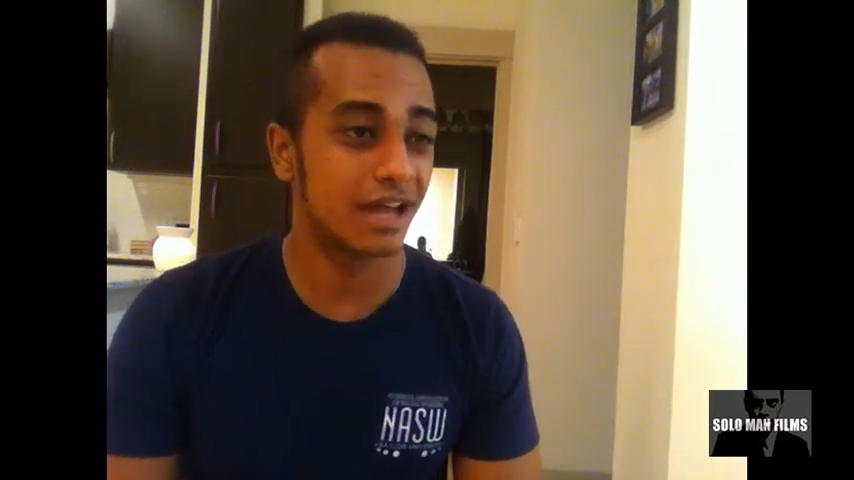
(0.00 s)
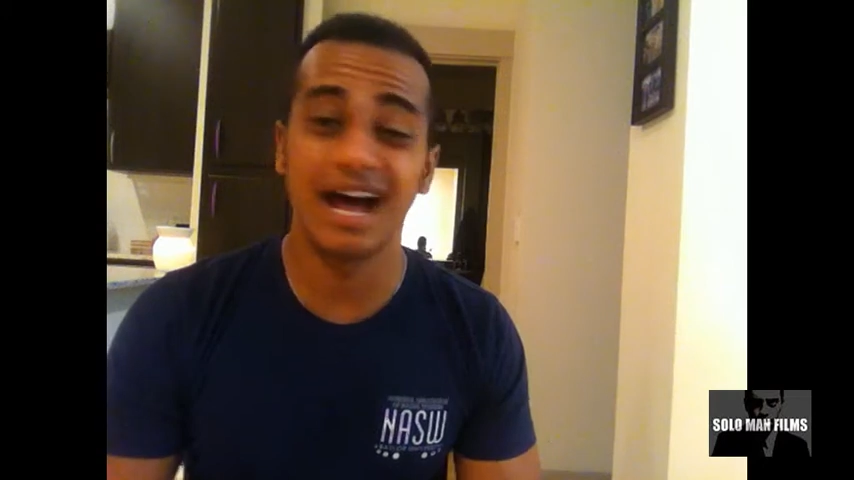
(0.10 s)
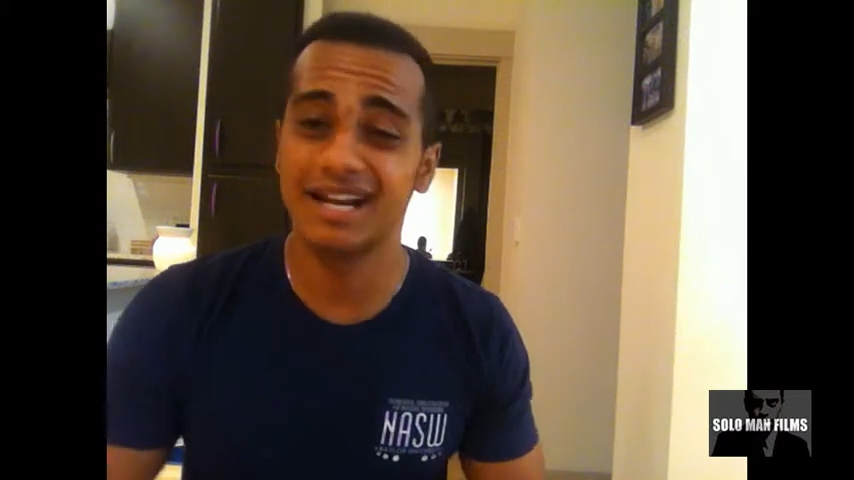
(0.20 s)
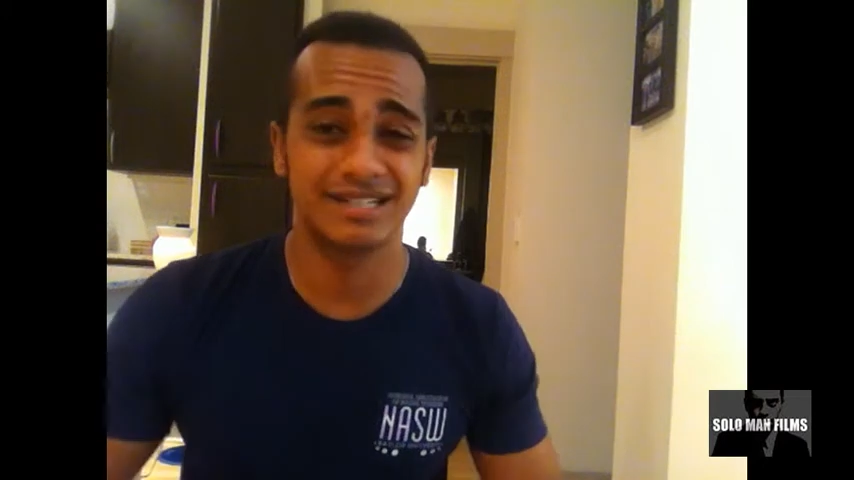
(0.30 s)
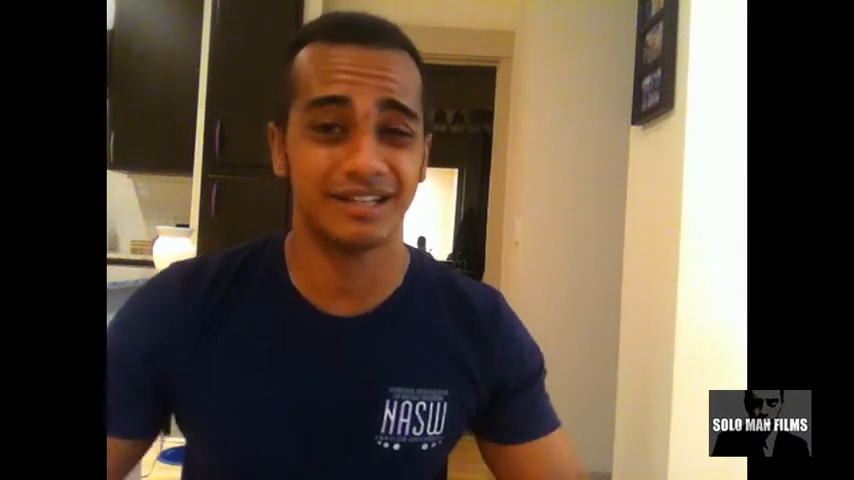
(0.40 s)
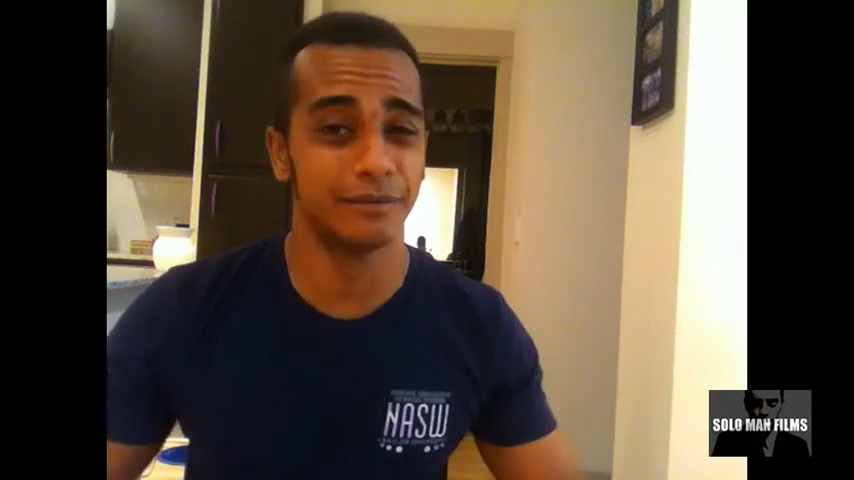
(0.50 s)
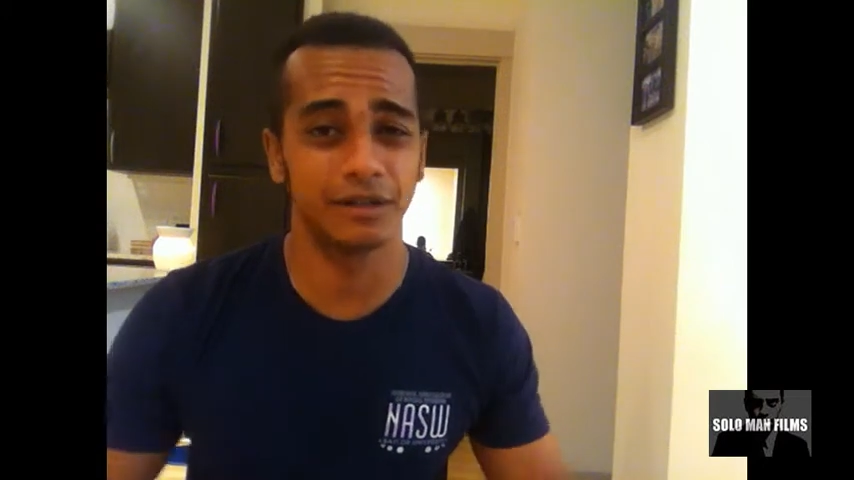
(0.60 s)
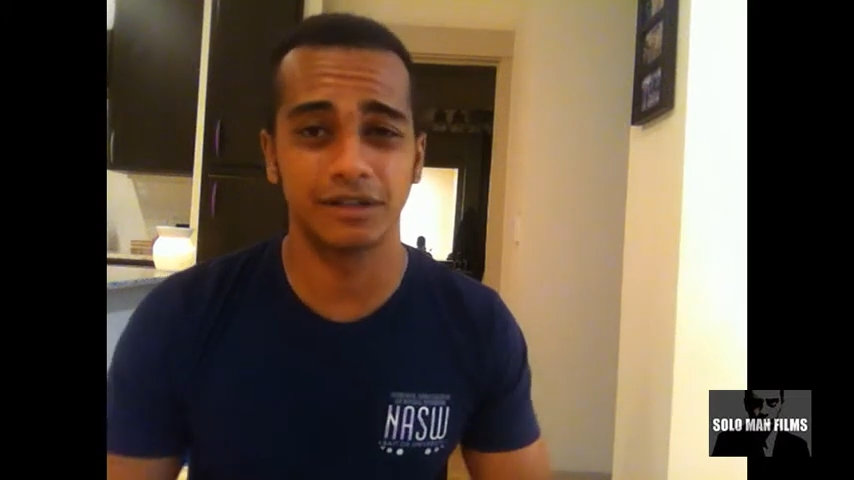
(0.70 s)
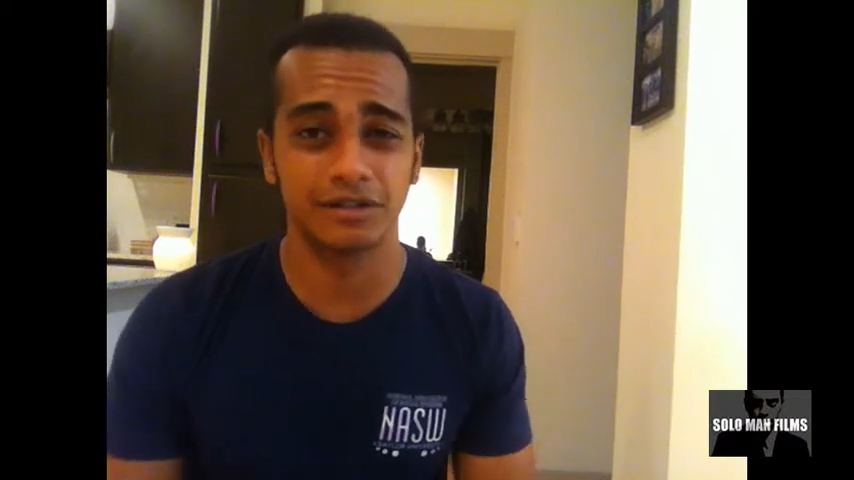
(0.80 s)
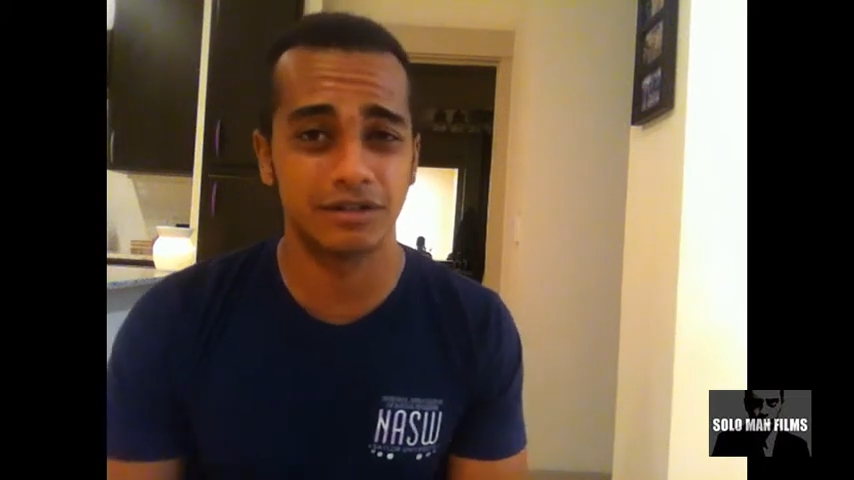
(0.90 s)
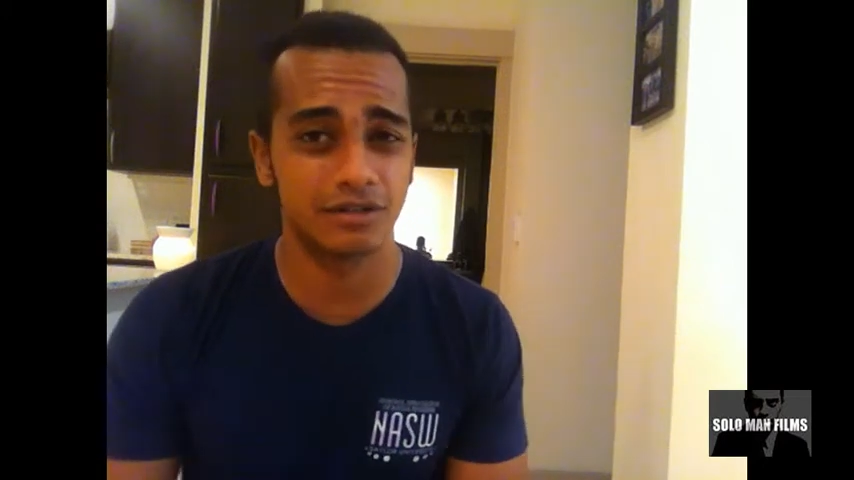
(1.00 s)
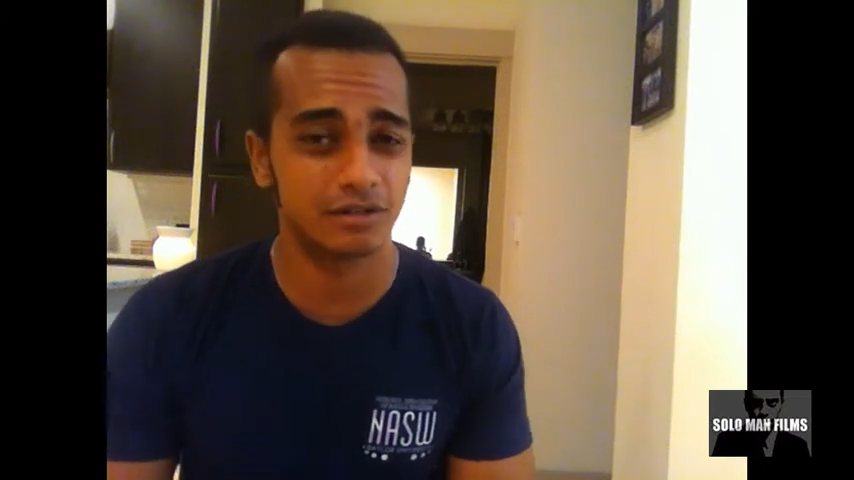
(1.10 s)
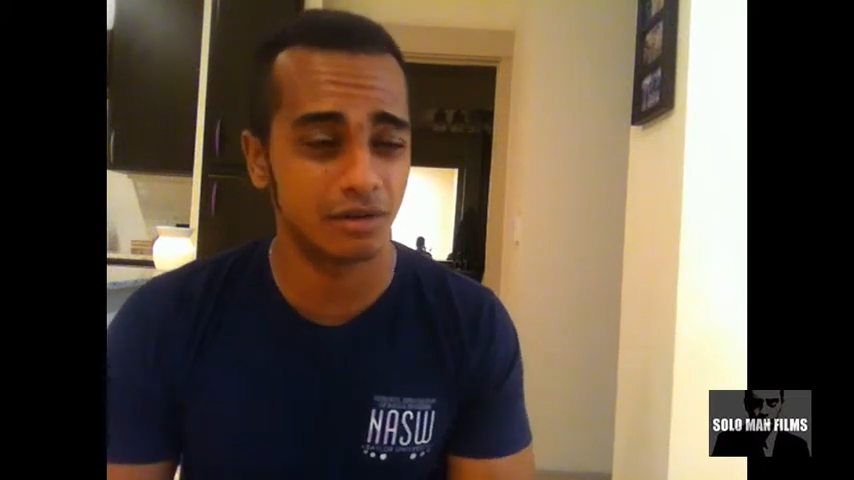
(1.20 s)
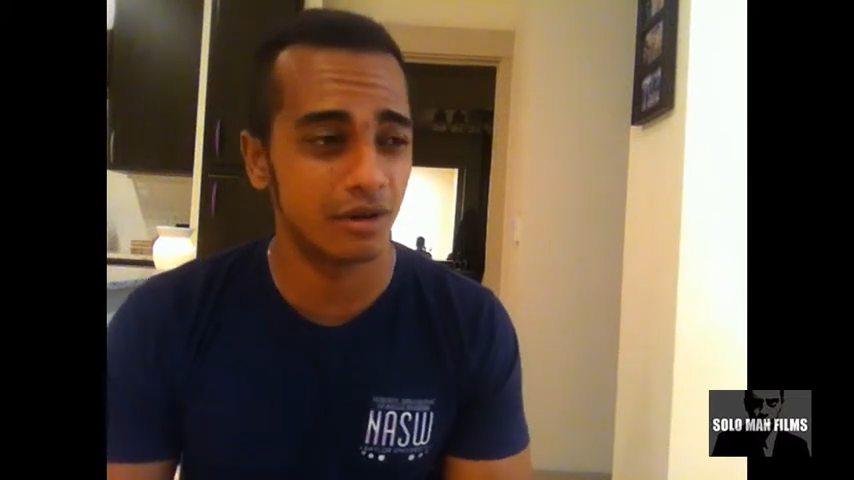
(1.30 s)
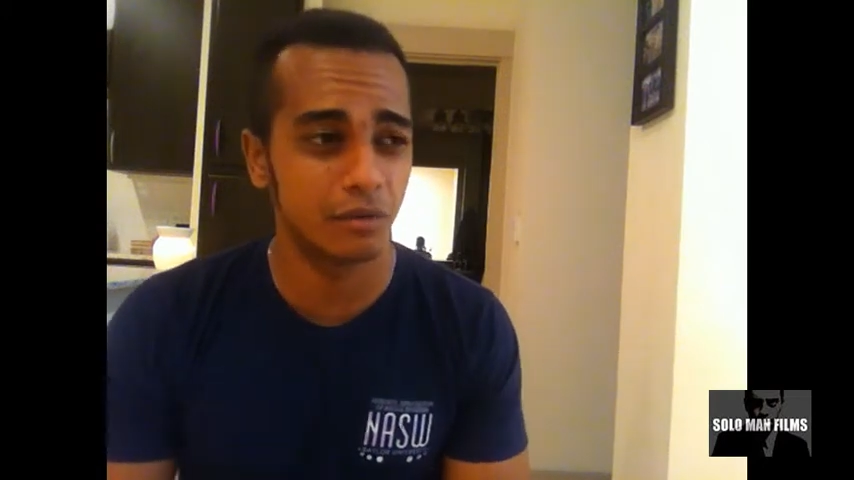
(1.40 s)
God is limitless,
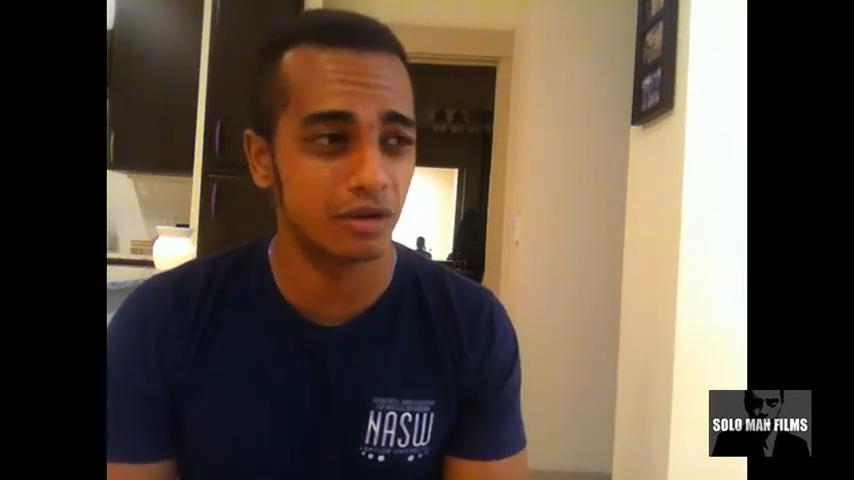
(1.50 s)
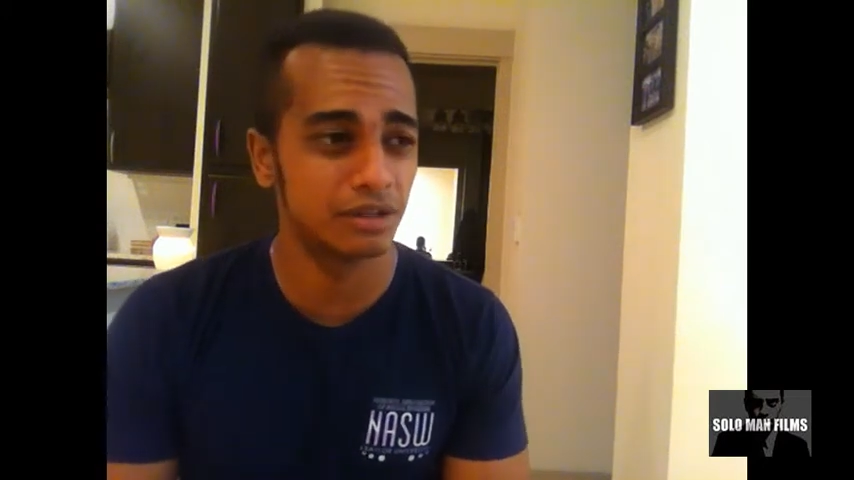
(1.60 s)
so I don't